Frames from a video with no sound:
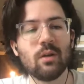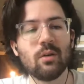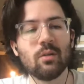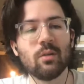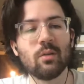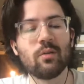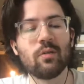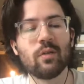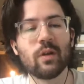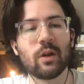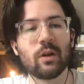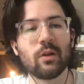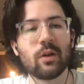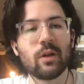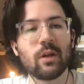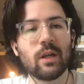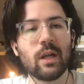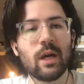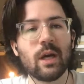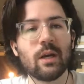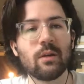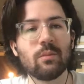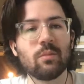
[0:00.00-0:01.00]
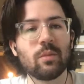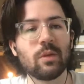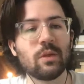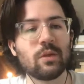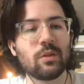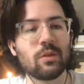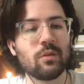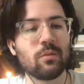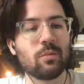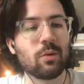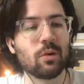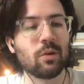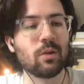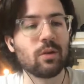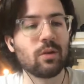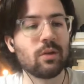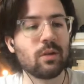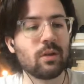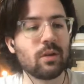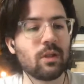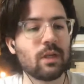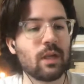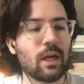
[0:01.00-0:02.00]
would figure to not be super
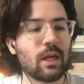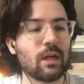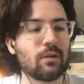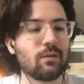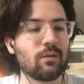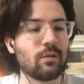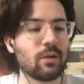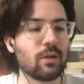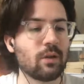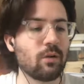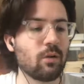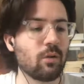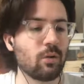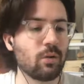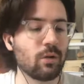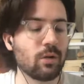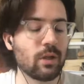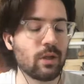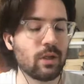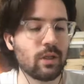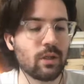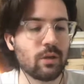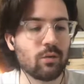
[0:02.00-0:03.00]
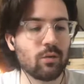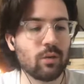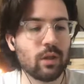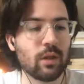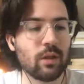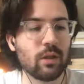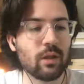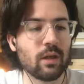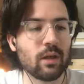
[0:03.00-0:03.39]
negatively correlated with